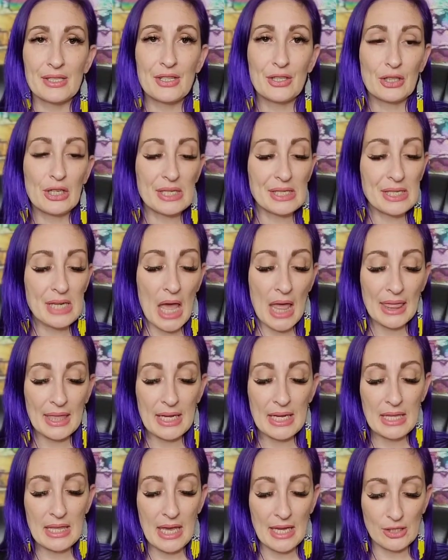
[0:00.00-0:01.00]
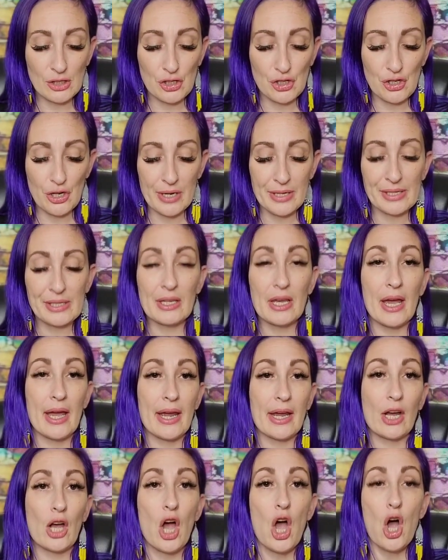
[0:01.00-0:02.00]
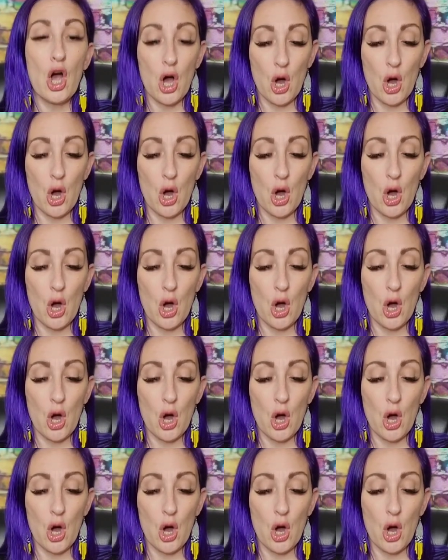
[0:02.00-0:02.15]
There's nothing that's just like,